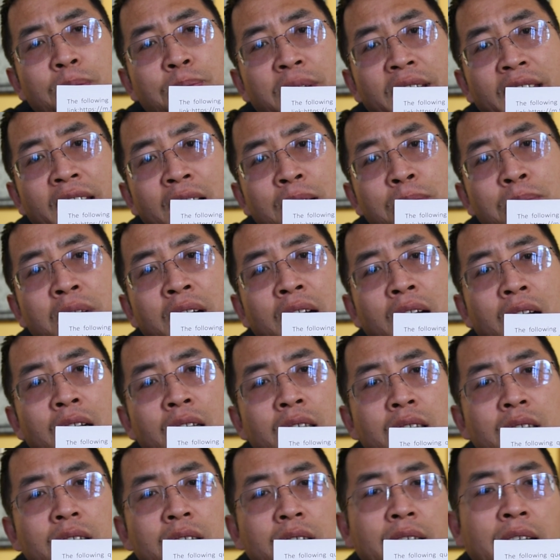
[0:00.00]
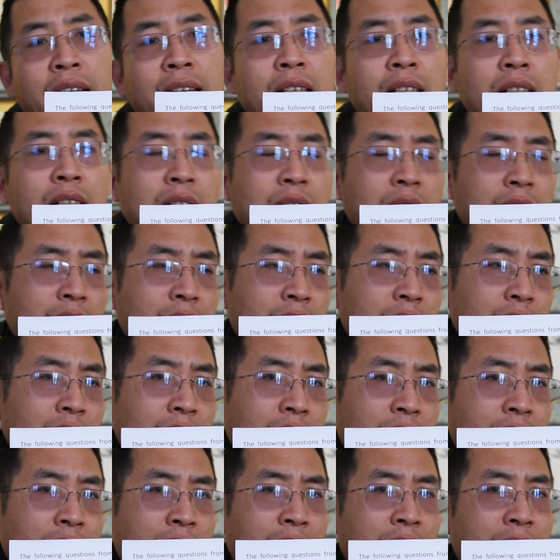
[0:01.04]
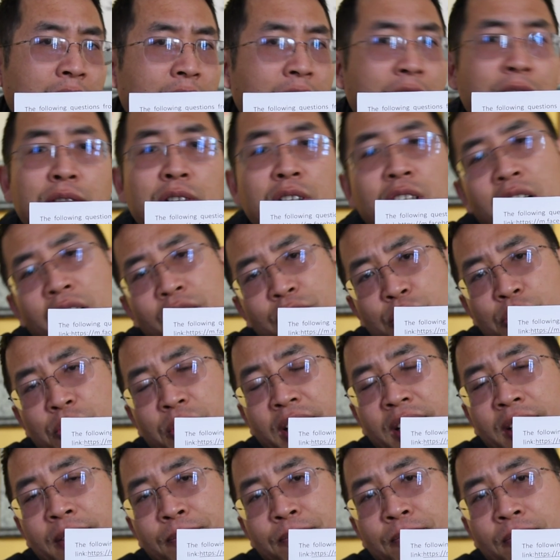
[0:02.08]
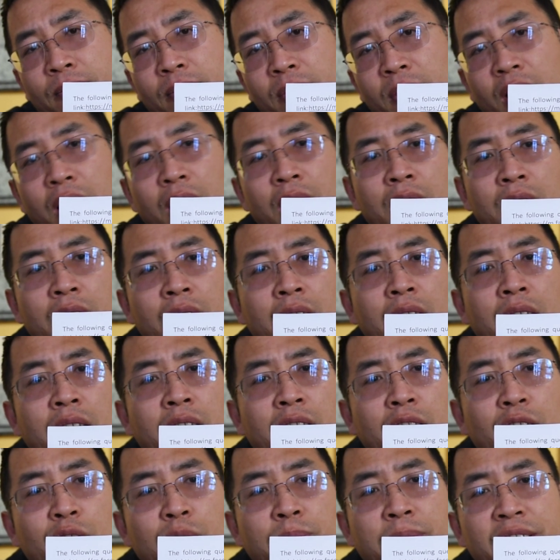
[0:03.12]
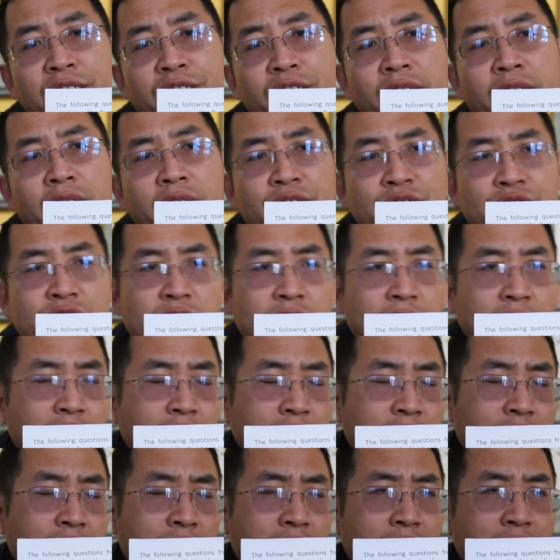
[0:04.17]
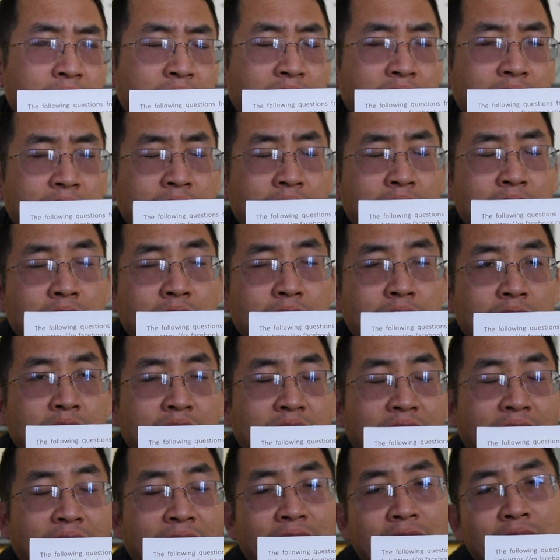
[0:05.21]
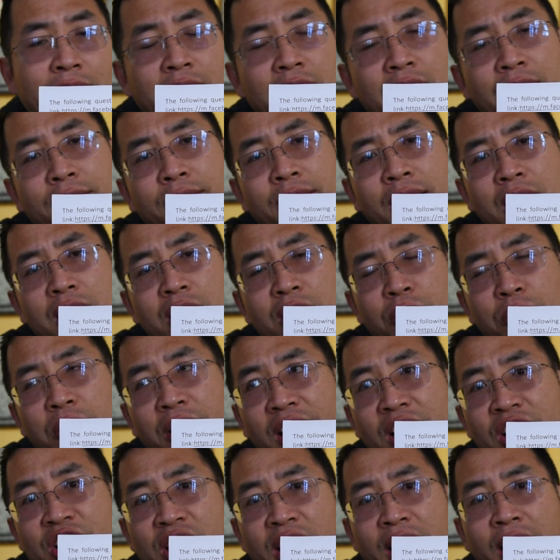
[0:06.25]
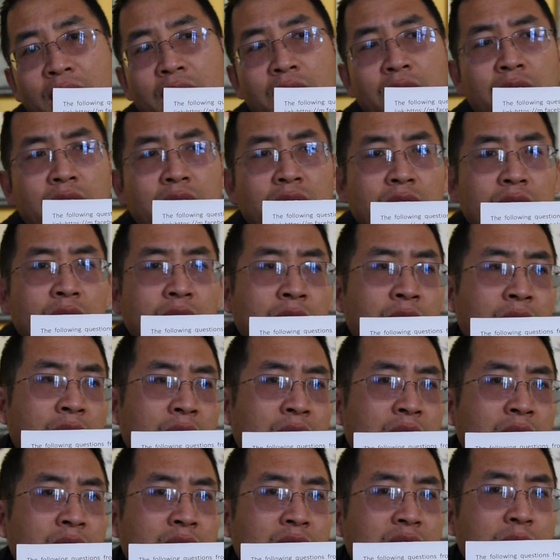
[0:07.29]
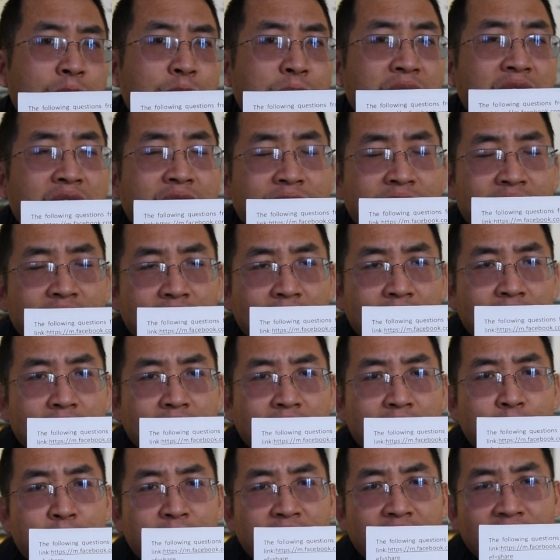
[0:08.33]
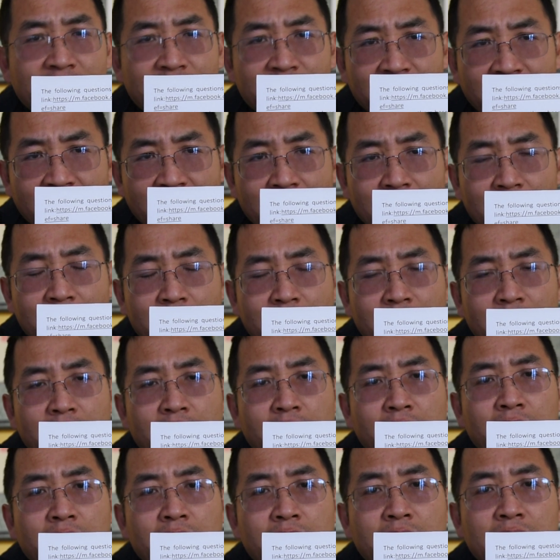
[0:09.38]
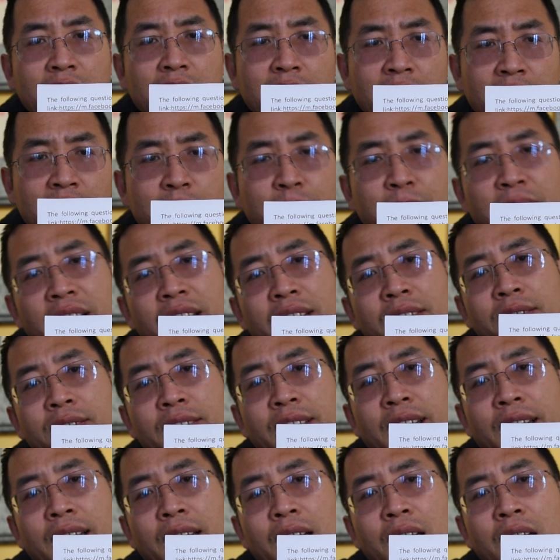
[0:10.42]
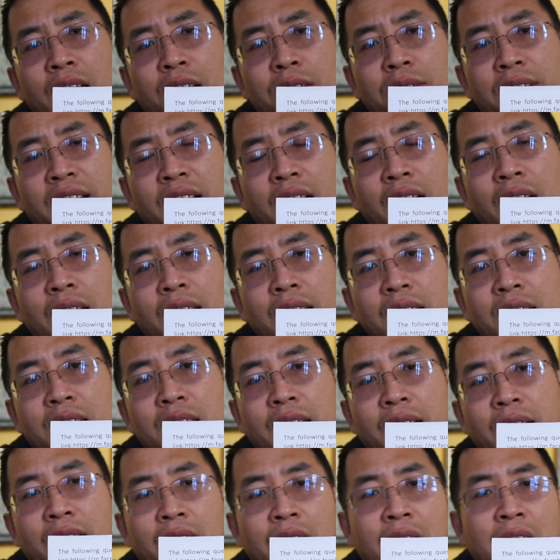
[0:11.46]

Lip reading: Myanmar, okay? Every country, no matter if they have a different religion or they believe in or they don't believe in a reincarnation,